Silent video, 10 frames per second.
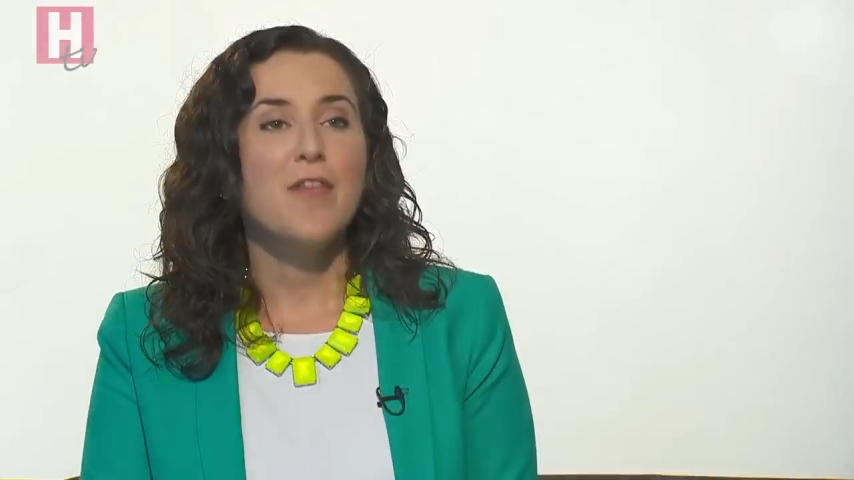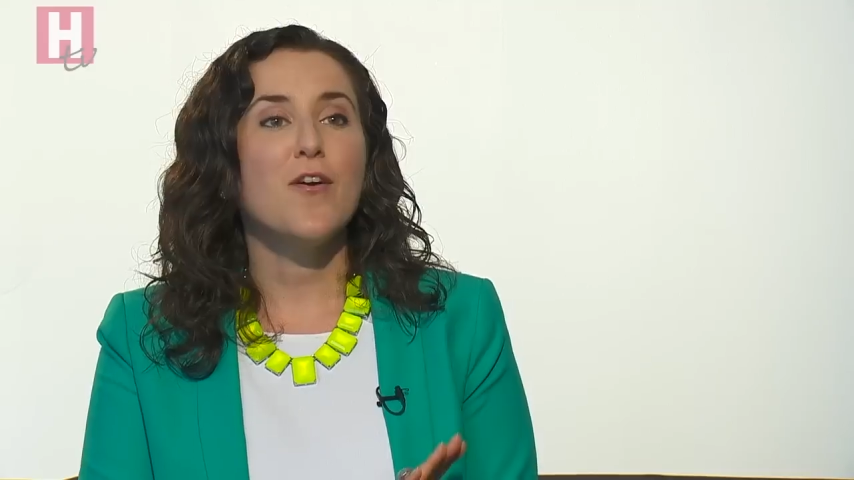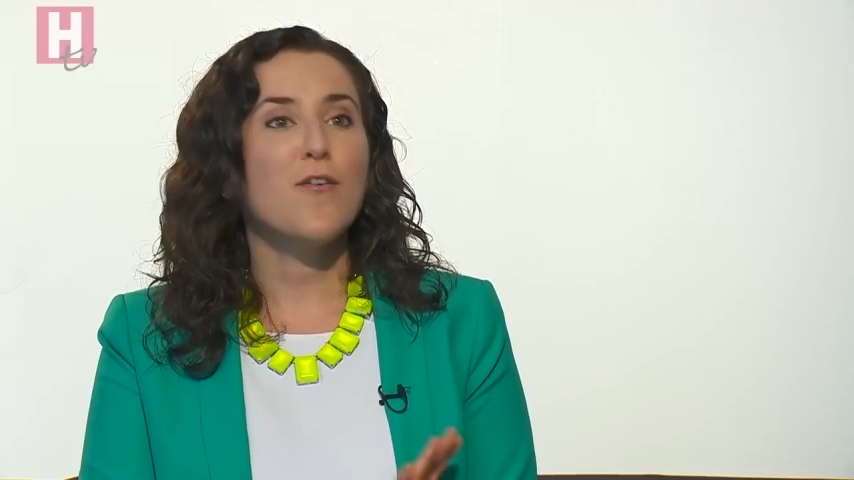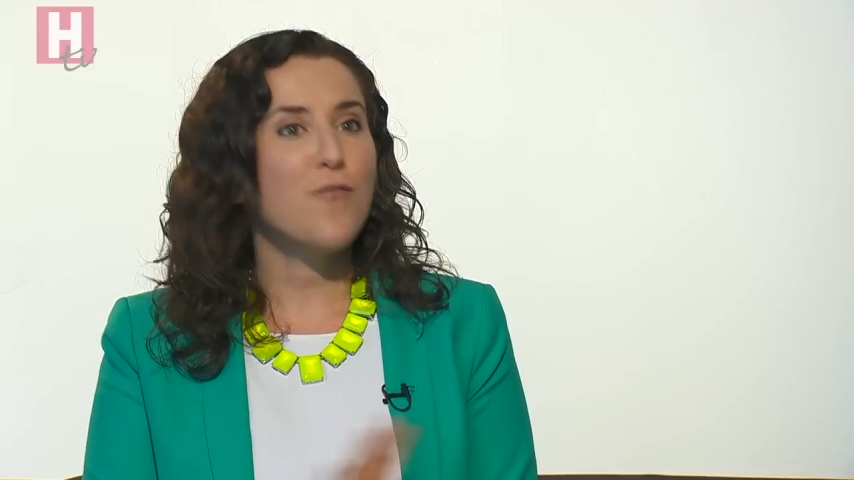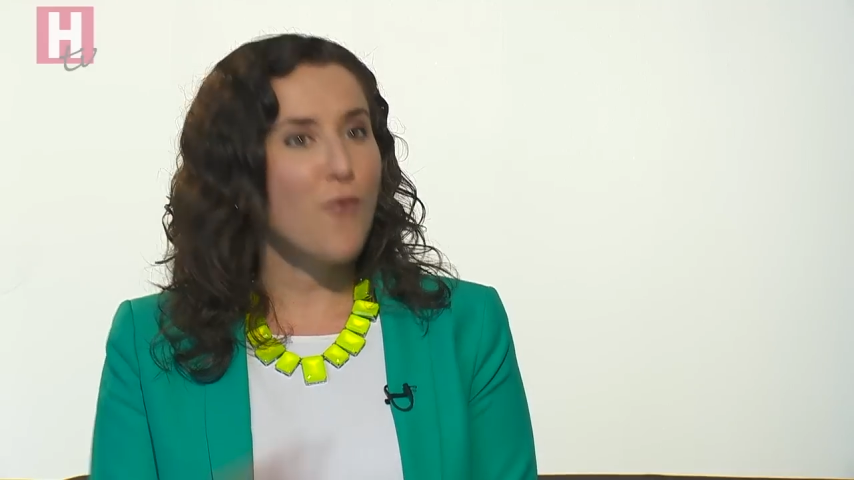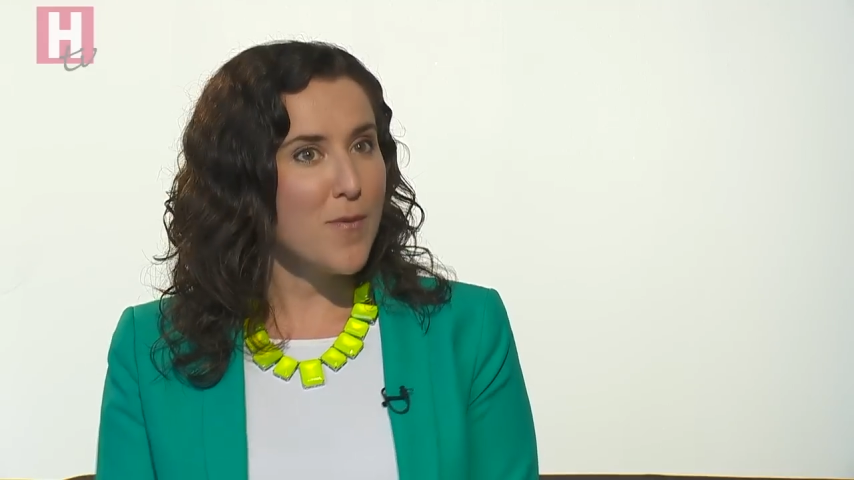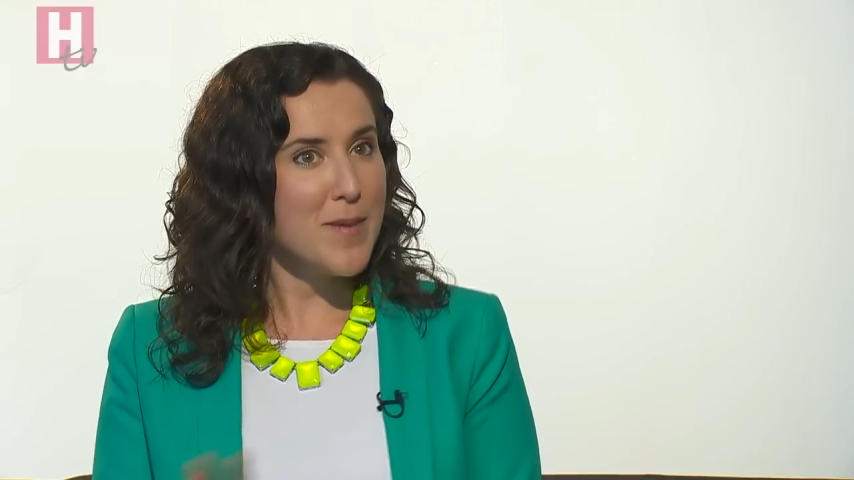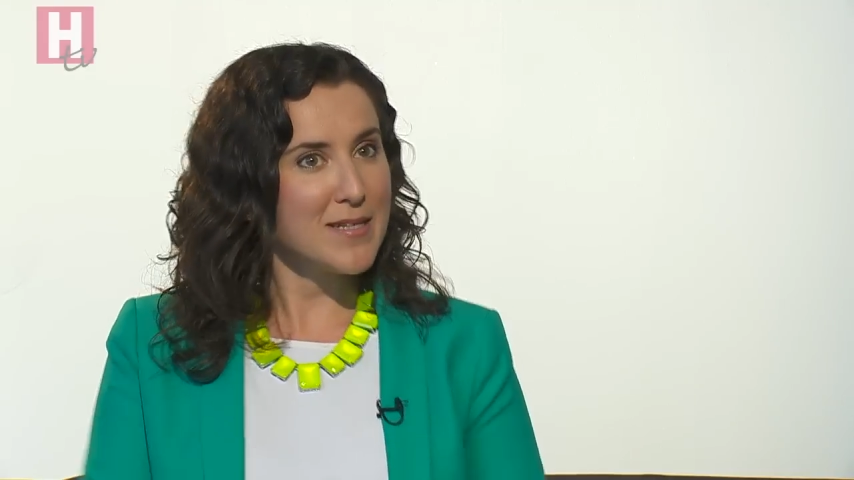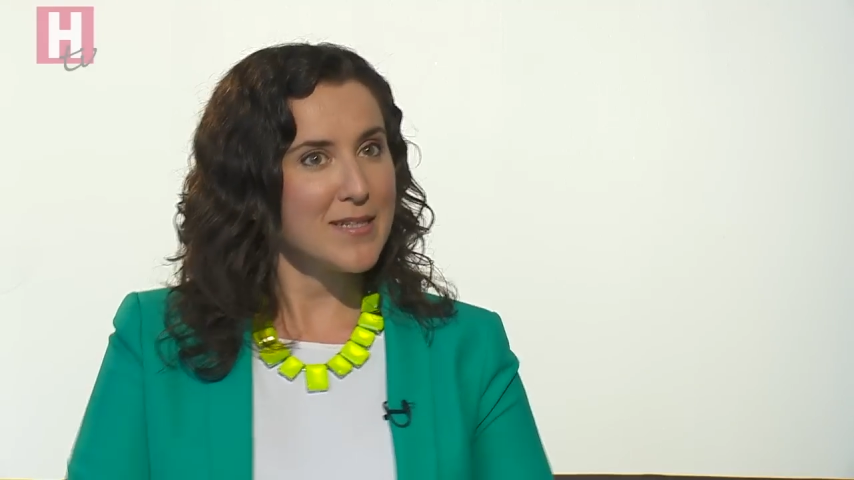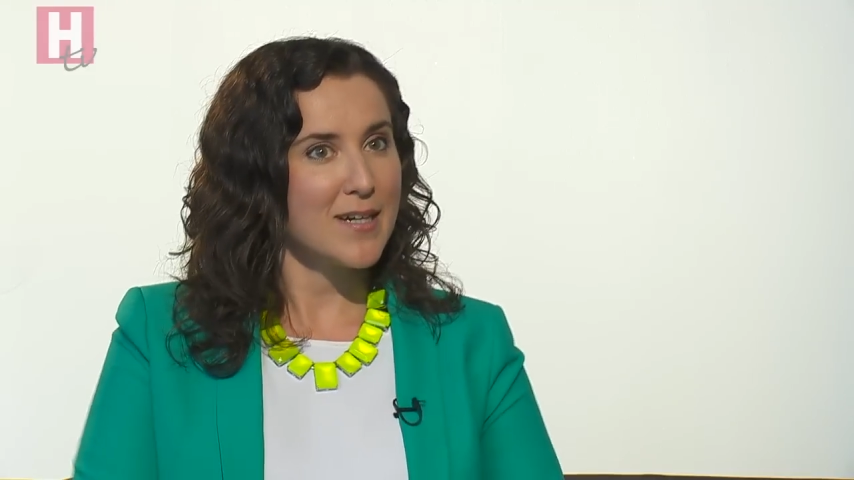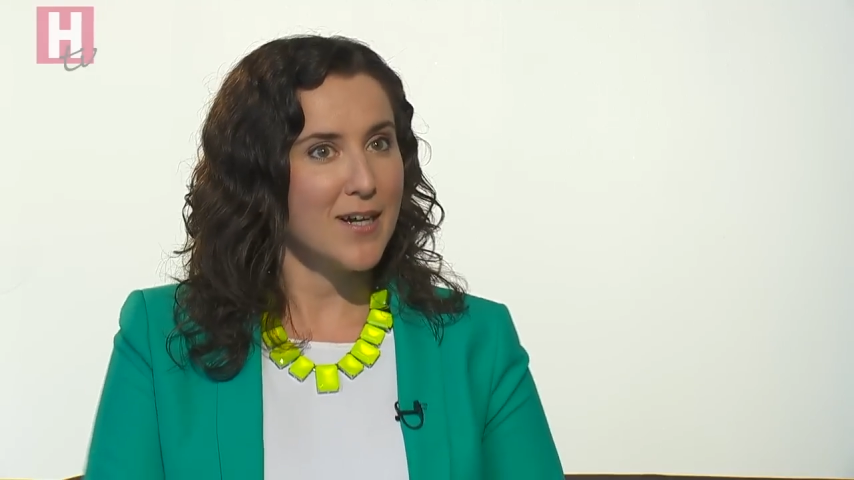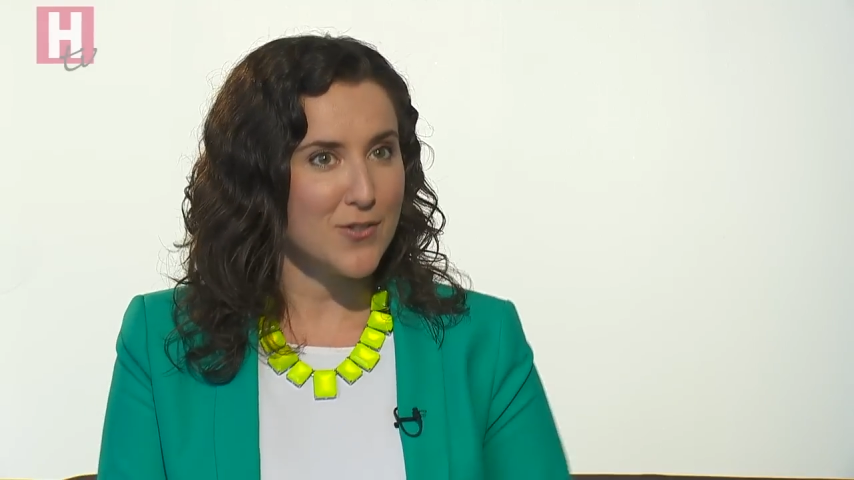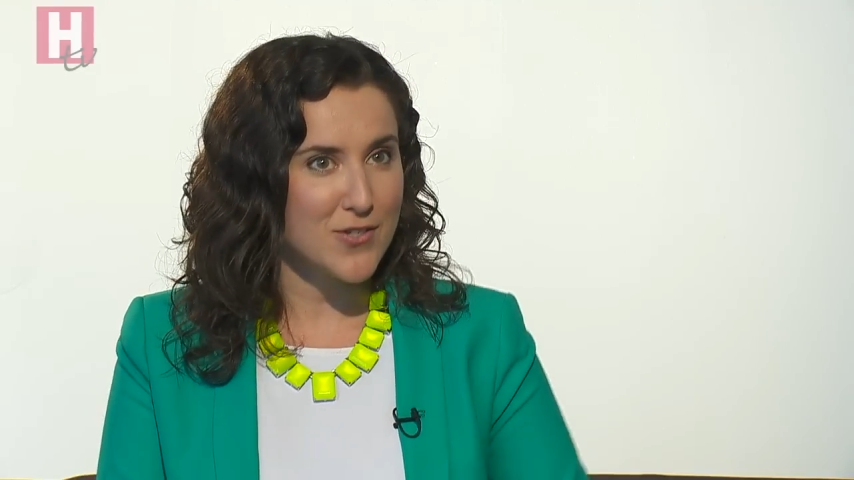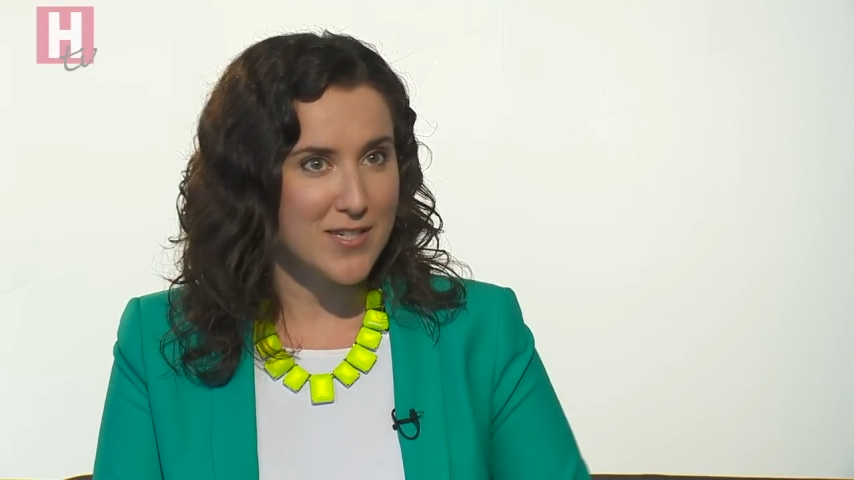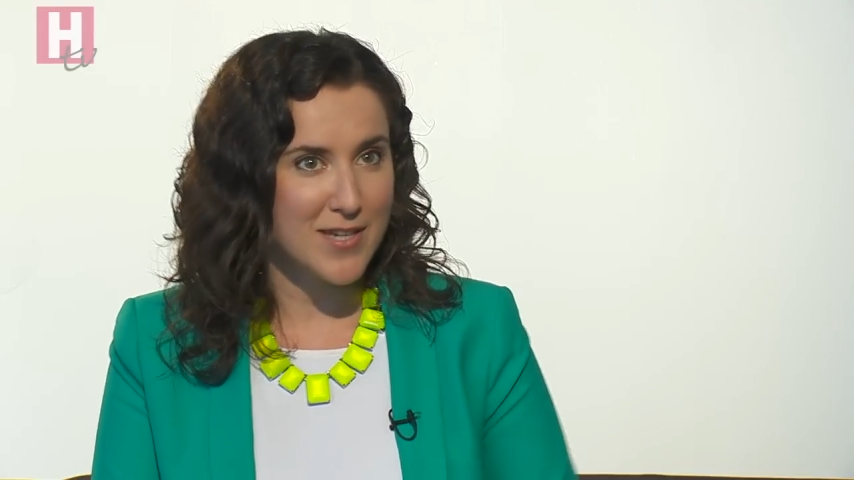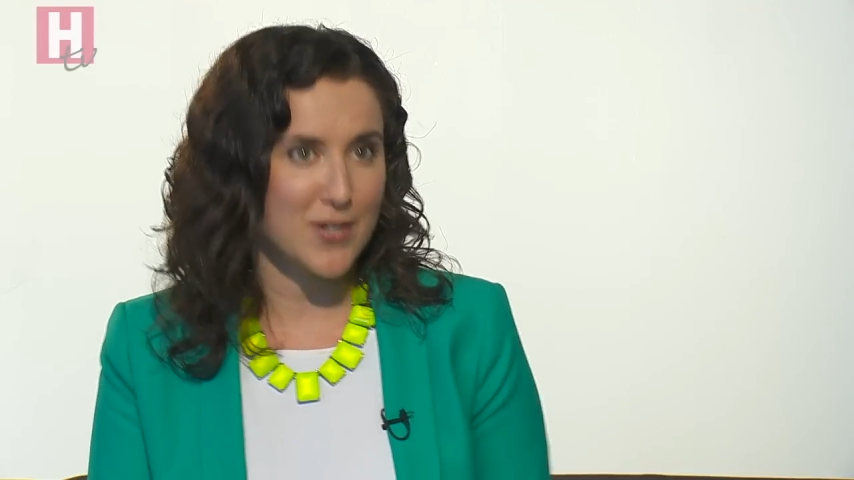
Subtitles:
There are 4 basic colors and